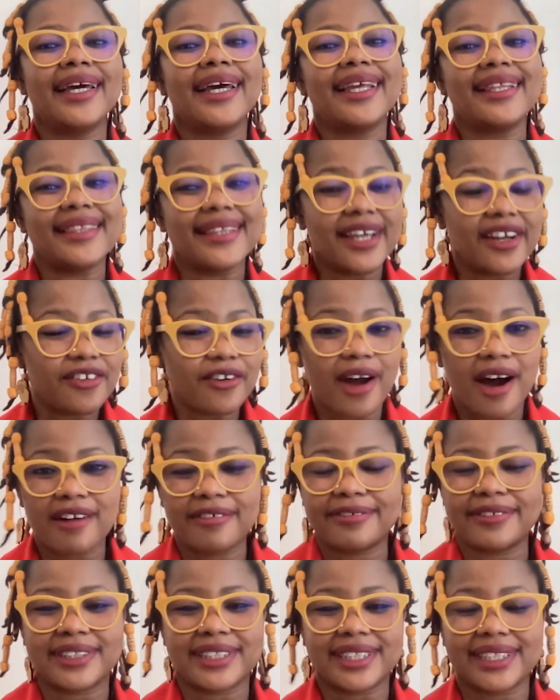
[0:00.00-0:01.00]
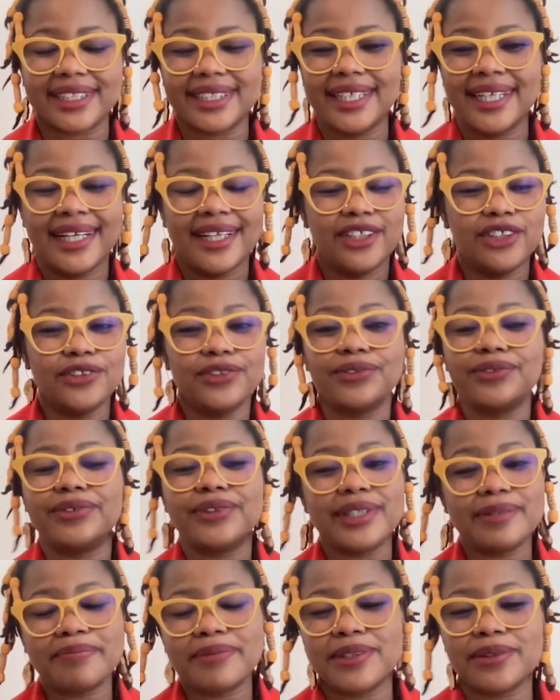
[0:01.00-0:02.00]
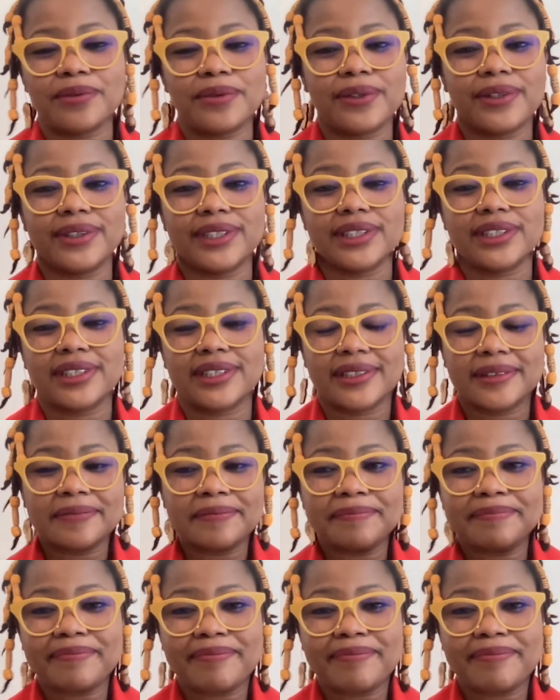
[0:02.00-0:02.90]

And thereafter, you reap the rewards.